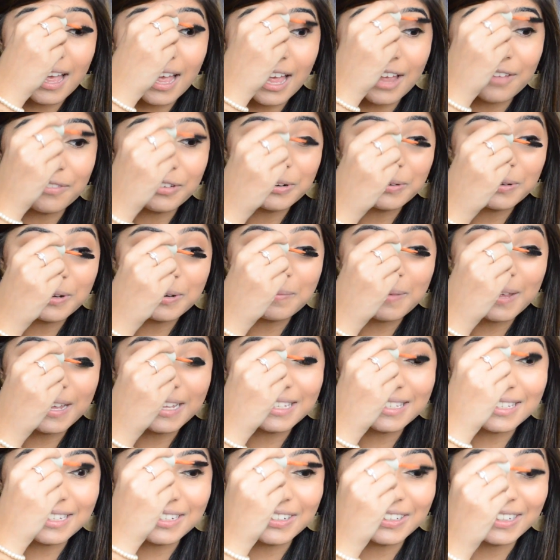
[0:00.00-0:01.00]
Everyone
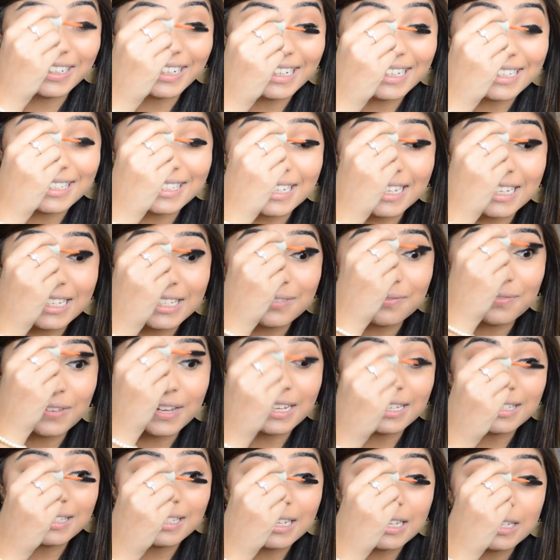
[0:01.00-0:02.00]
makes the craziest
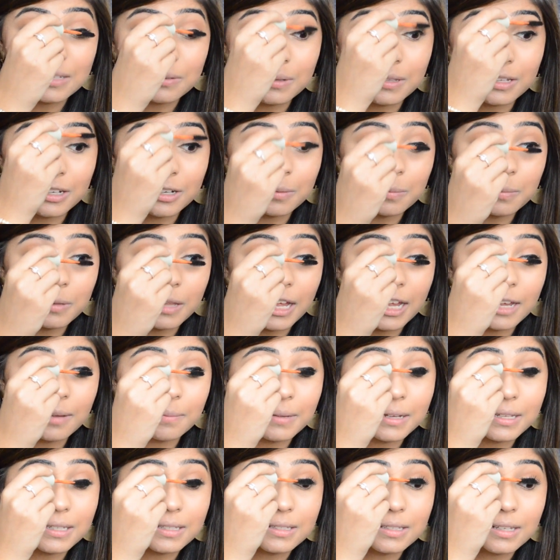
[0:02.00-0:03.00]
faces when they're applying
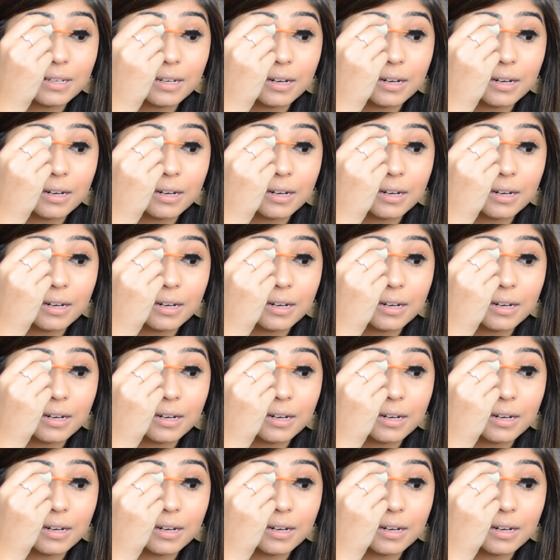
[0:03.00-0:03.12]
mascara.